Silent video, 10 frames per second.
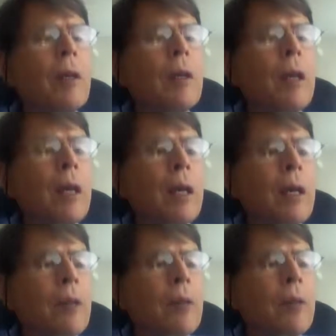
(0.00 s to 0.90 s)

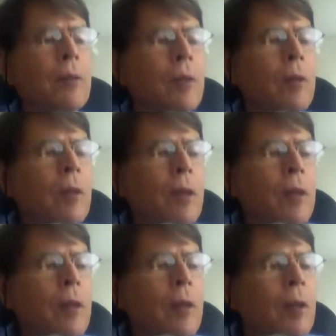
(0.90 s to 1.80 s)
And
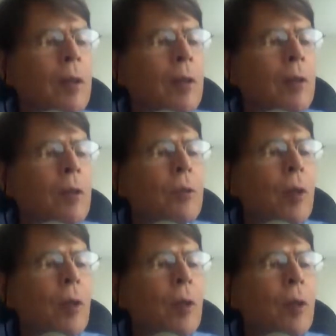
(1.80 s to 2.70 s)
so
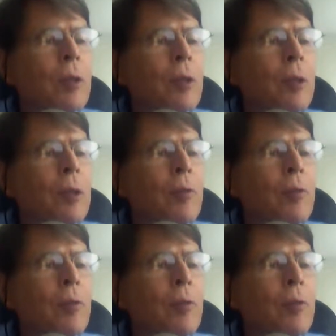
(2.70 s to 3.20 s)
let's see,